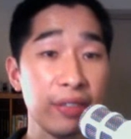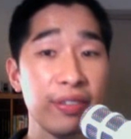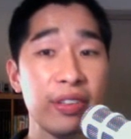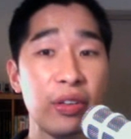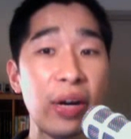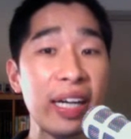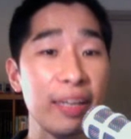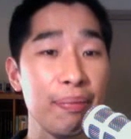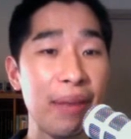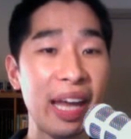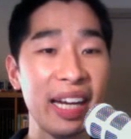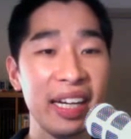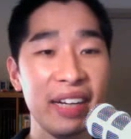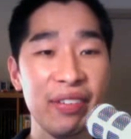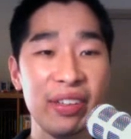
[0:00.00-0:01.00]
quite
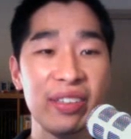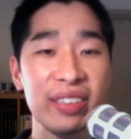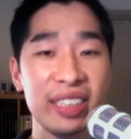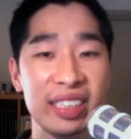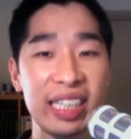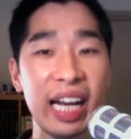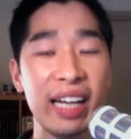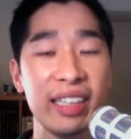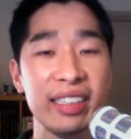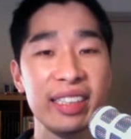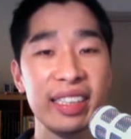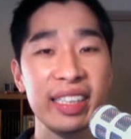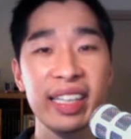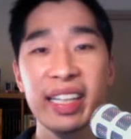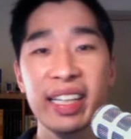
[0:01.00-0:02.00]
competitive and also challenging.